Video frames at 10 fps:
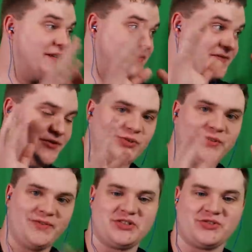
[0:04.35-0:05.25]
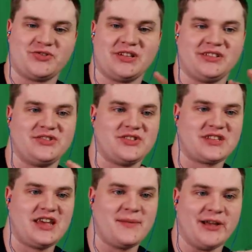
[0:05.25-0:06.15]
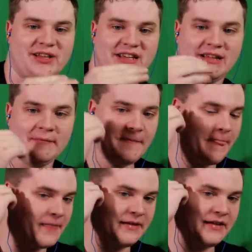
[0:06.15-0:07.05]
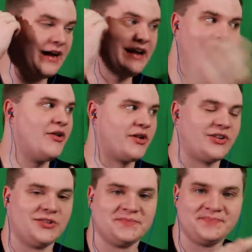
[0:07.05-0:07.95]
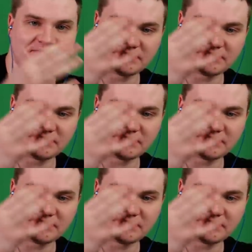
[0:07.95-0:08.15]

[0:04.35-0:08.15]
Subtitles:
full official trailer just came out like an hour ago.